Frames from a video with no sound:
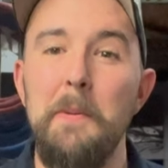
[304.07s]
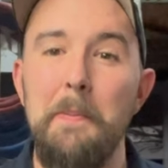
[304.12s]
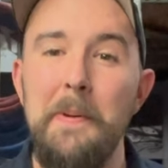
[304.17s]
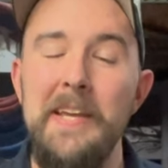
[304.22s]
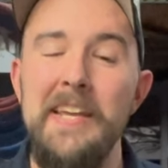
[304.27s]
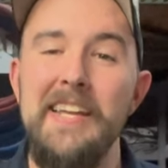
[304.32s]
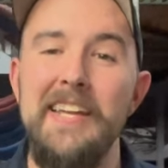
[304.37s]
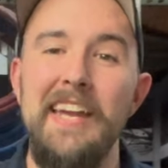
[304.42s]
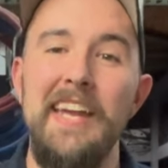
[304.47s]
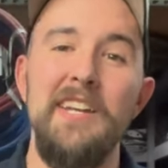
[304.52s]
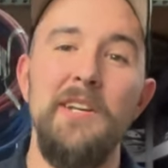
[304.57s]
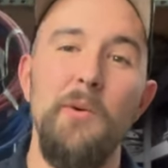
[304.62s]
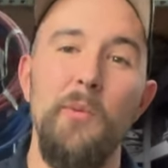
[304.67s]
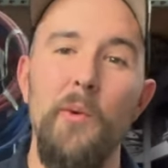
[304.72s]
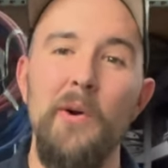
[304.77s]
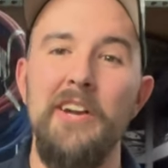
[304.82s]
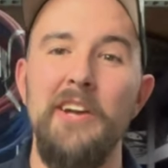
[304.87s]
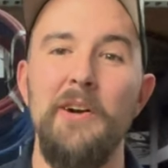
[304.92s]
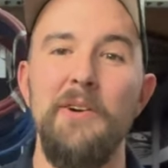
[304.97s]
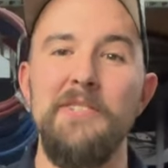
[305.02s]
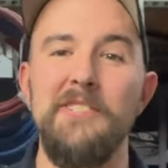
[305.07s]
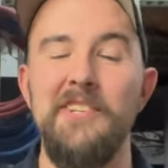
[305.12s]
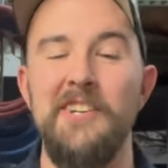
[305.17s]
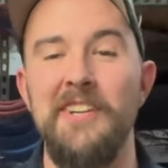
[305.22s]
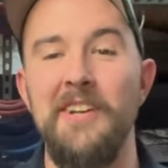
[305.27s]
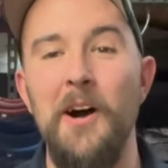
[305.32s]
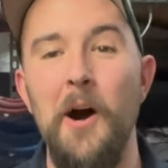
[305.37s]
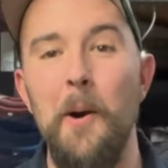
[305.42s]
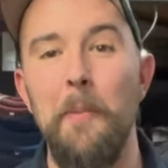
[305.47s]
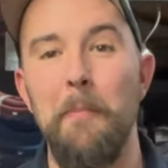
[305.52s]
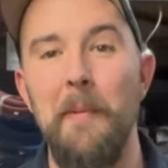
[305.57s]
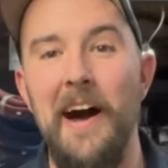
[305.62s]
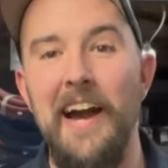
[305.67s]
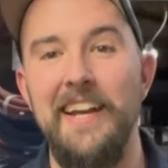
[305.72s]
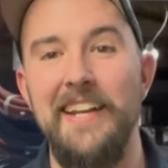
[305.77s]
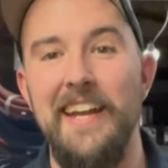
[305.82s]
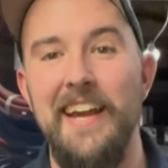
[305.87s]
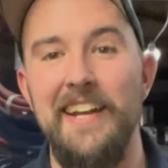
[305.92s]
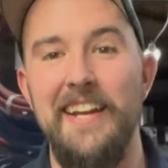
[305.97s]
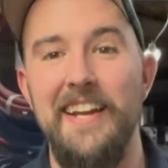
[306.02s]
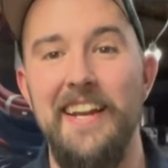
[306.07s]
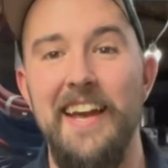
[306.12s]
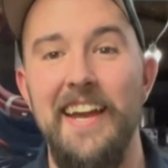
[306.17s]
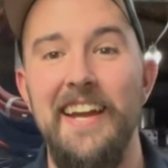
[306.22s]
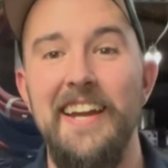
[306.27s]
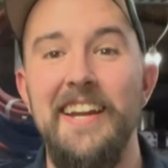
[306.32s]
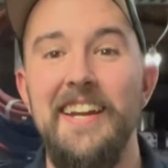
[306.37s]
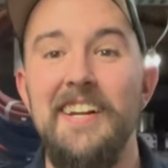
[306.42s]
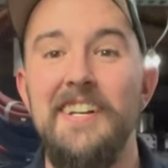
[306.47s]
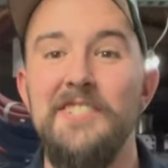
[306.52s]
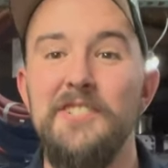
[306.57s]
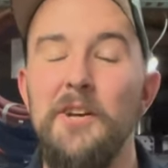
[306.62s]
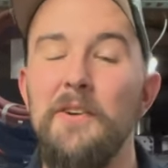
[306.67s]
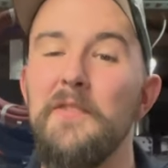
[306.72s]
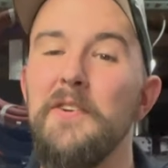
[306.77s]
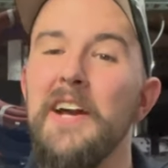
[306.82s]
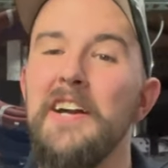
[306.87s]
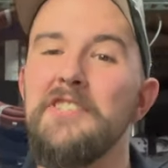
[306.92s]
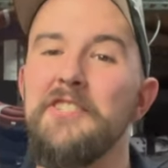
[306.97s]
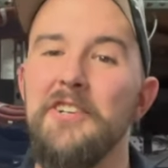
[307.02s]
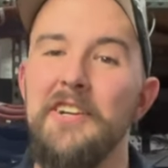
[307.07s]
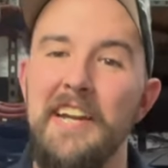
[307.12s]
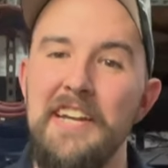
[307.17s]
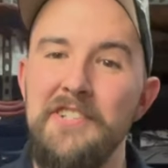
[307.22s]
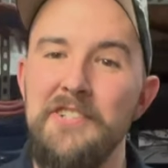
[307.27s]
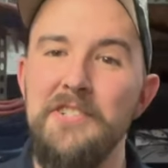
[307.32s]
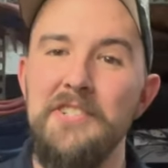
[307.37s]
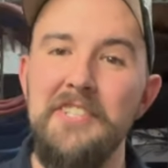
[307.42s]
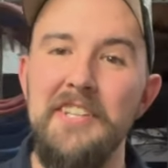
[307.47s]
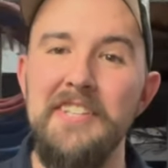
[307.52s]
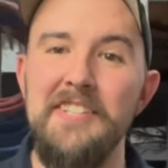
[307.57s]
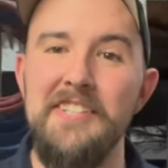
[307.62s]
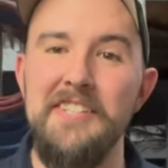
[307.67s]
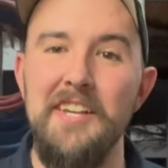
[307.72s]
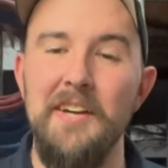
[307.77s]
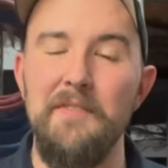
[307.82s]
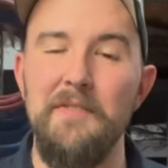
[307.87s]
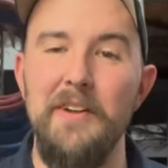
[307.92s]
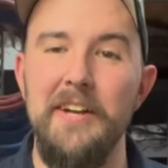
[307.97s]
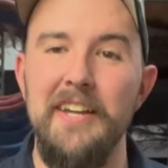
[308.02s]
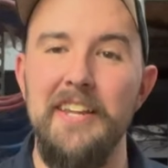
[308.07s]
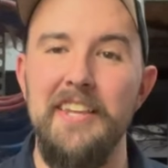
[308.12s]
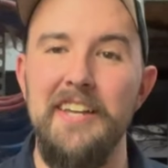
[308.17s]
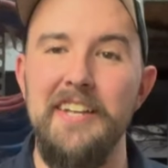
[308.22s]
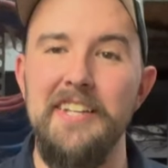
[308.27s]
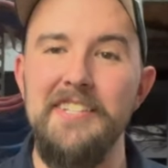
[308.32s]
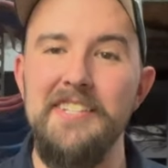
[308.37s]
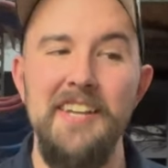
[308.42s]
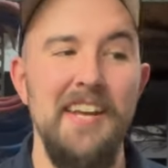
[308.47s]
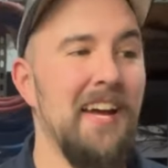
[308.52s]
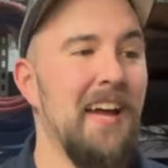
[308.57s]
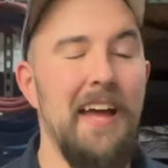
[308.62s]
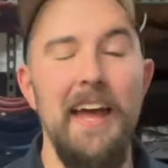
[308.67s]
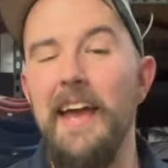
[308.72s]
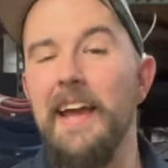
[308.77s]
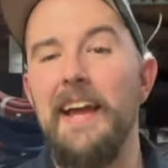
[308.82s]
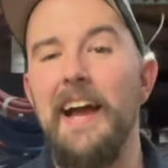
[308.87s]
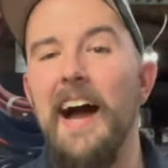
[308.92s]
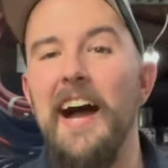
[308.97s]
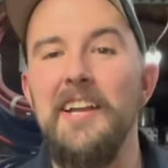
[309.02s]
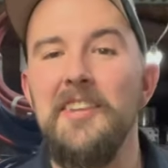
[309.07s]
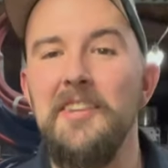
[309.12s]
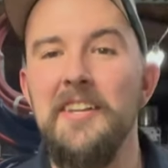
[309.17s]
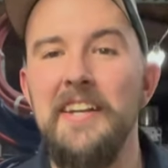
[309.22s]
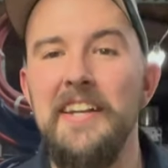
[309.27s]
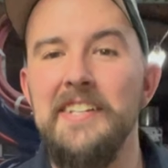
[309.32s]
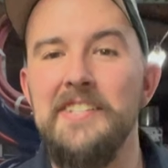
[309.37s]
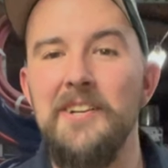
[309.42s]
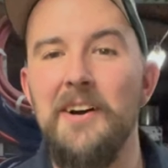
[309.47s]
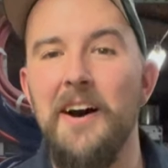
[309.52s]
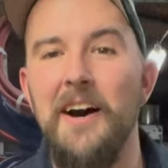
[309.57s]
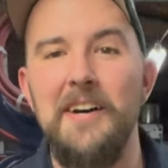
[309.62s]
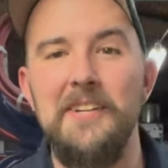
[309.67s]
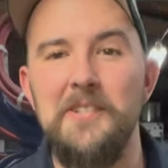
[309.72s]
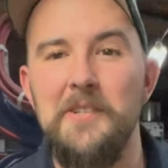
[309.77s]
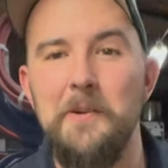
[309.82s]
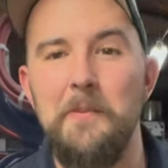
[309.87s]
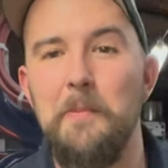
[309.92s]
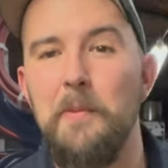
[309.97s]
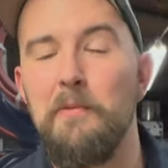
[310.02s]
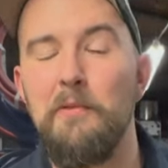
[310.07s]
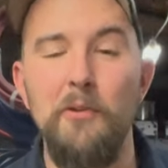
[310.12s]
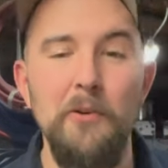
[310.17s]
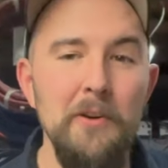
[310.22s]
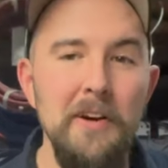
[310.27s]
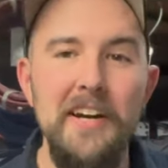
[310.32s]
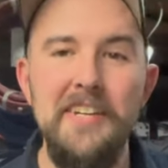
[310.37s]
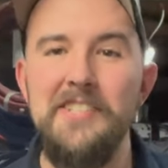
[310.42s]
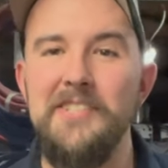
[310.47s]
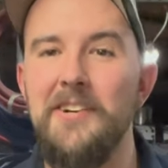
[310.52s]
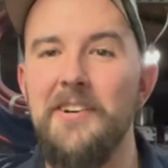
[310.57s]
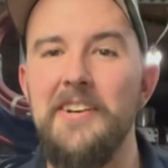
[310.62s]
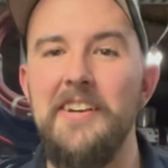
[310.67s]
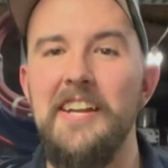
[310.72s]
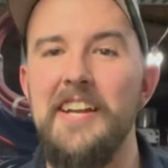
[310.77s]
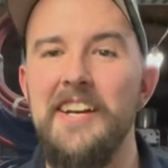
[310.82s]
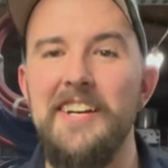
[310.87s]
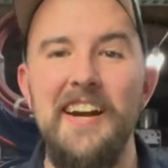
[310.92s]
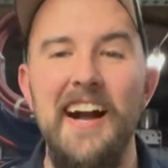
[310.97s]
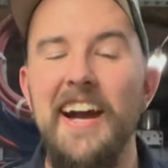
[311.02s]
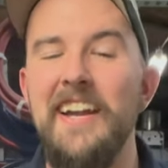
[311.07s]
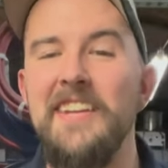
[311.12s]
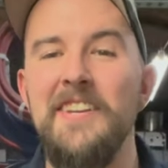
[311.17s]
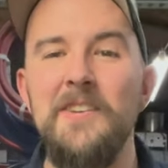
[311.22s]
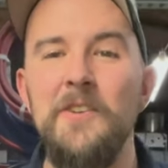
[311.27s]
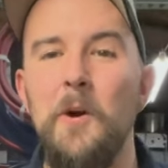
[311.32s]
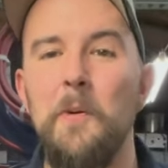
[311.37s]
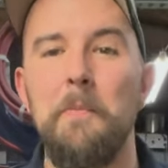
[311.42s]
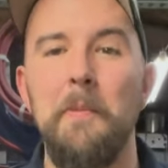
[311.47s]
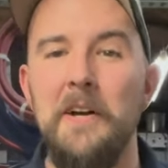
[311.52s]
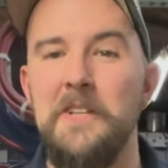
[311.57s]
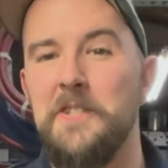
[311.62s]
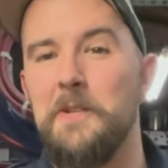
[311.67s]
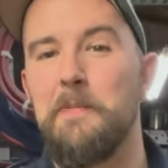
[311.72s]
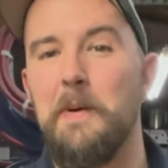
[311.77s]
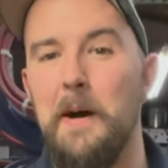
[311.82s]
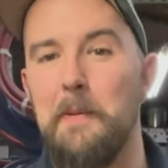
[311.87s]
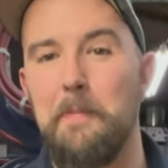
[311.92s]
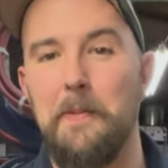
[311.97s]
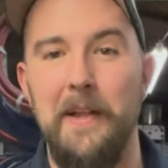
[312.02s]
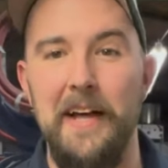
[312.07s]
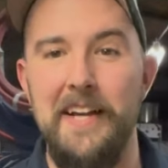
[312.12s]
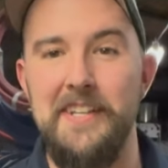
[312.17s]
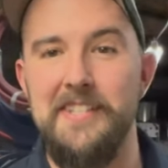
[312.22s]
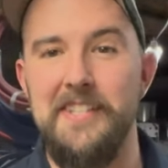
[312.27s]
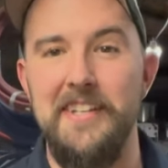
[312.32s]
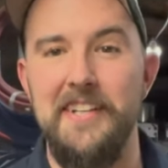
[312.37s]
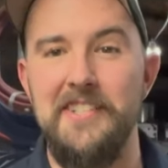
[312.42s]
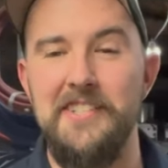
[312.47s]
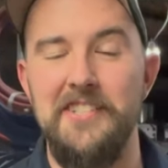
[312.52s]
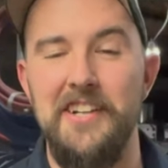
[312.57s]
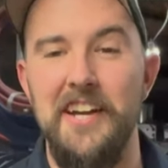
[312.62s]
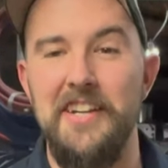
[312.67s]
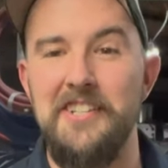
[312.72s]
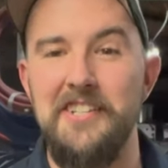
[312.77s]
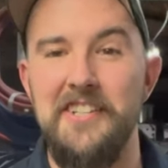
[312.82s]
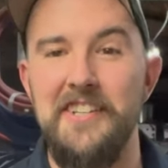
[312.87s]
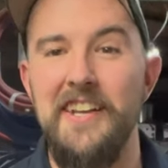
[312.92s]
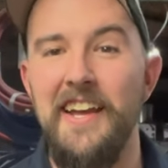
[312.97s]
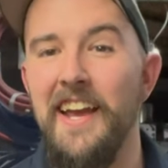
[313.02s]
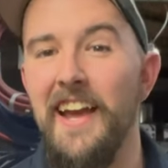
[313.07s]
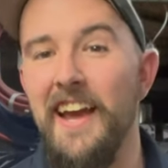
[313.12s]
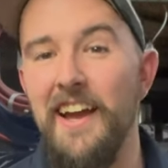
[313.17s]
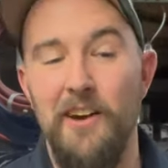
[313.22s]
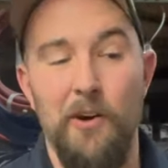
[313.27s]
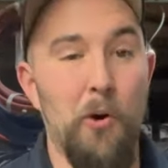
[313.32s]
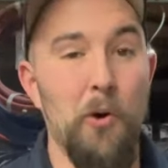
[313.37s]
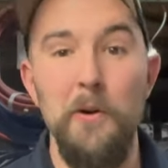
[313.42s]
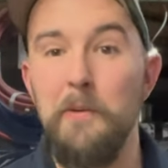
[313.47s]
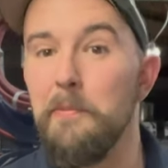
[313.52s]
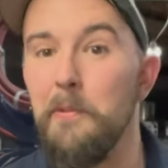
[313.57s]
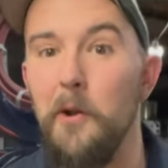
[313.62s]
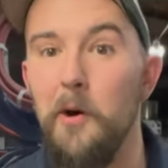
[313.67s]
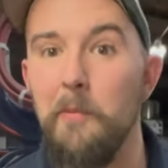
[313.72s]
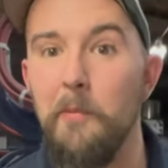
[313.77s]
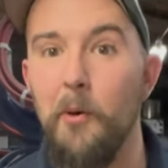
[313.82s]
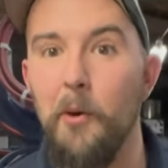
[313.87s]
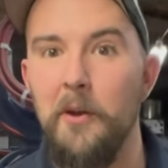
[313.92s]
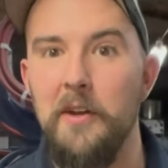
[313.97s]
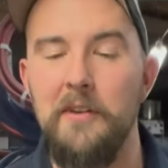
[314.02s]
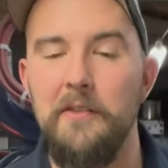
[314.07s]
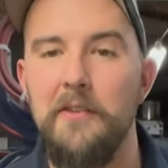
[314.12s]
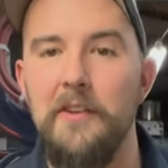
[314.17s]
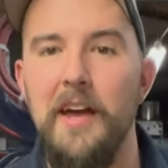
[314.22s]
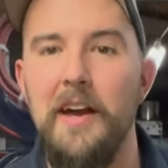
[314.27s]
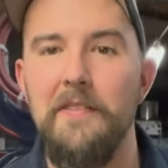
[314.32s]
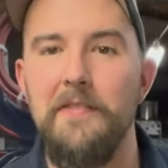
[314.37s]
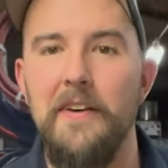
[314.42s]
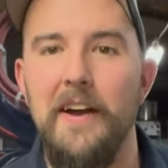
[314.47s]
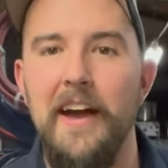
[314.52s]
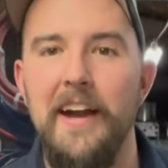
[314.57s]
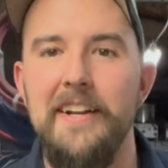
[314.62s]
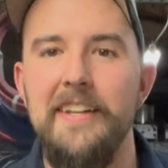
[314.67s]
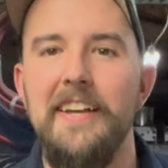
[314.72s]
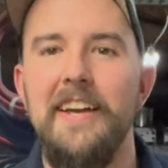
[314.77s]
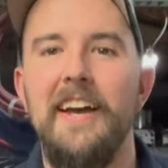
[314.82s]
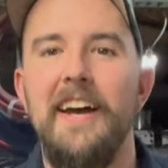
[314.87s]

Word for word: of peek into what goes on on my day to day. So, if you guys are interested in stuff like this, hey, I think it's awesome. Before I started here, I didn't know much about plastic injection or blow molding for that fact.